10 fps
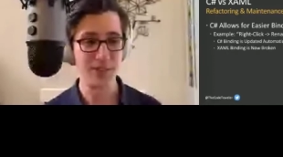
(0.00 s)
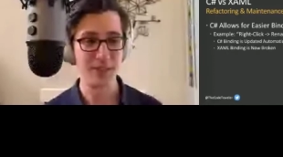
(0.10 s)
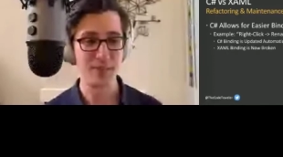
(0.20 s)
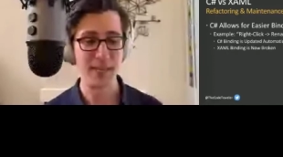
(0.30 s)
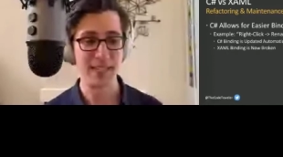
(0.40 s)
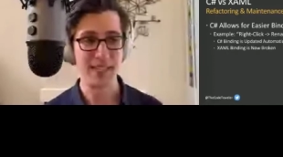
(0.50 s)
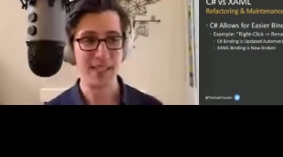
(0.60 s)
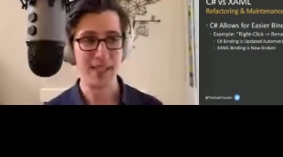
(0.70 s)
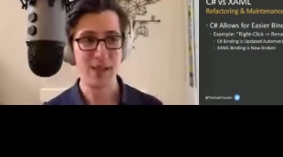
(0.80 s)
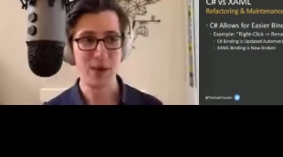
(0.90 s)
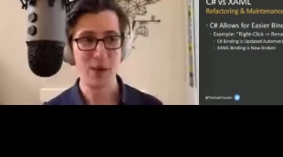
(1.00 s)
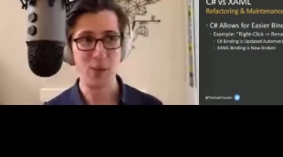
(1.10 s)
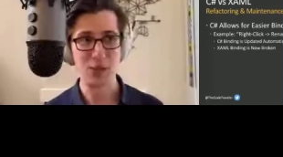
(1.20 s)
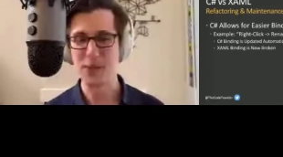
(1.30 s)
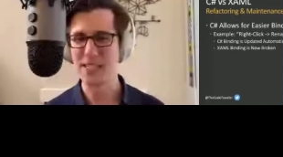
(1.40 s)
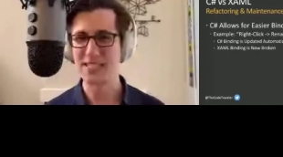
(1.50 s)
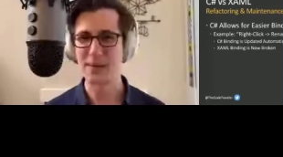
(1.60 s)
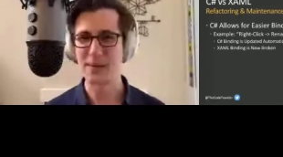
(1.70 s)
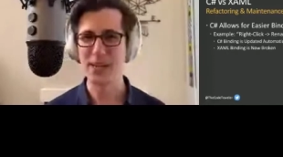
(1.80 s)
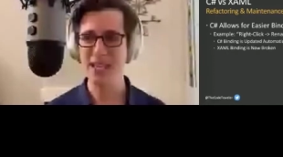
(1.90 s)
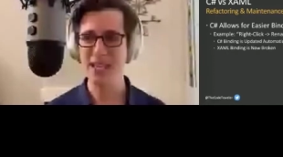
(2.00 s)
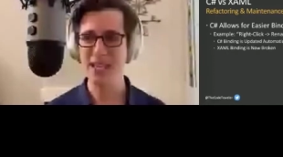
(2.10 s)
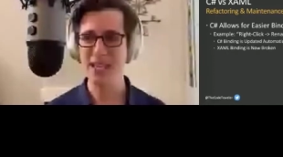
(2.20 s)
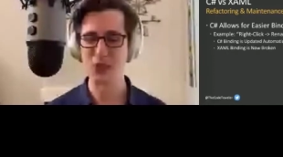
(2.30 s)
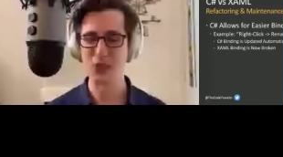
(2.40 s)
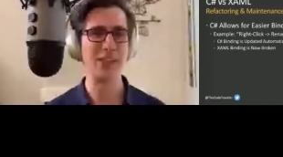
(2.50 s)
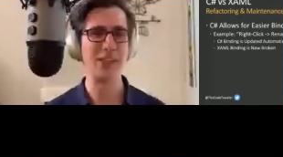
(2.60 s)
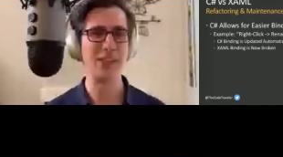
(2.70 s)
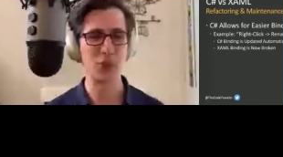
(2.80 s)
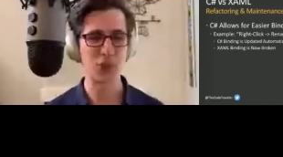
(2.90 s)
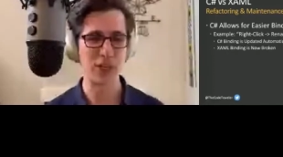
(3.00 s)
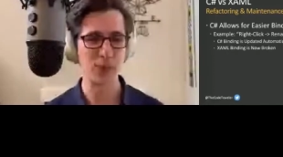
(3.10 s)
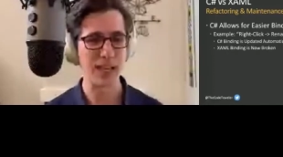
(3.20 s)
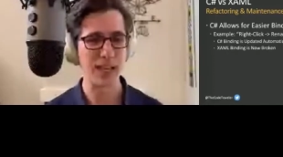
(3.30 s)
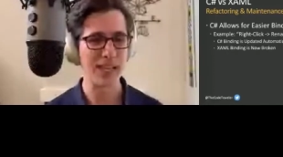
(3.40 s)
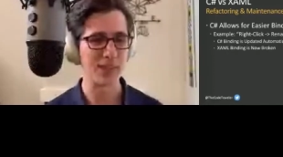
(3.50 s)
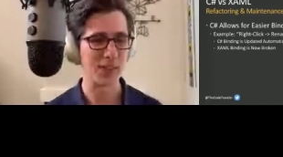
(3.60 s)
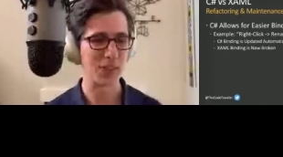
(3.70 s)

but once we get to that page, we'll see those strange behaviors.